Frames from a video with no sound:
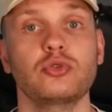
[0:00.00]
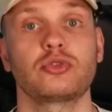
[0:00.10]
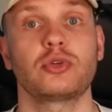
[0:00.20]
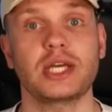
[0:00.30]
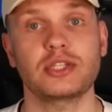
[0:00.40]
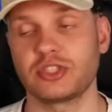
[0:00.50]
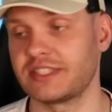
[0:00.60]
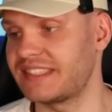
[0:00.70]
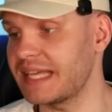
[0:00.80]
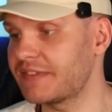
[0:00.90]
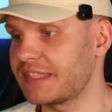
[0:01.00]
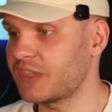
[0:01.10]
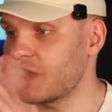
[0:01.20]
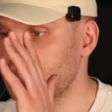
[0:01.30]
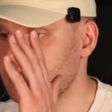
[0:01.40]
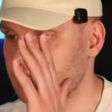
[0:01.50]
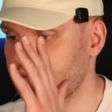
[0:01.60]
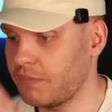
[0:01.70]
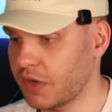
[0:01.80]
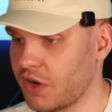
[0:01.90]
370 watts in
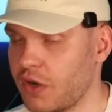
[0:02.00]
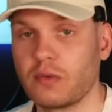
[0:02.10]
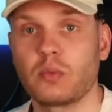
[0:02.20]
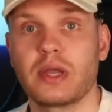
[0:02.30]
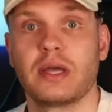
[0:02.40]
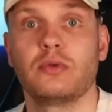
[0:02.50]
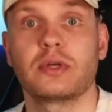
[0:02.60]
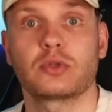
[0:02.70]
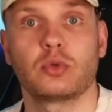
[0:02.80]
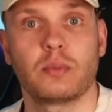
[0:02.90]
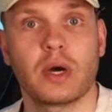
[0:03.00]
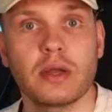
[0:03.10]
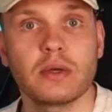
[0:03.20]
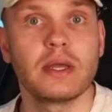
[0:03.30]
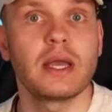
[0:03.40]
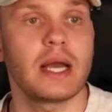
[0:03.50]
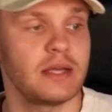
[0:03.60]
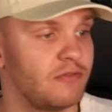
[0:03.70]
the MAR 102 model and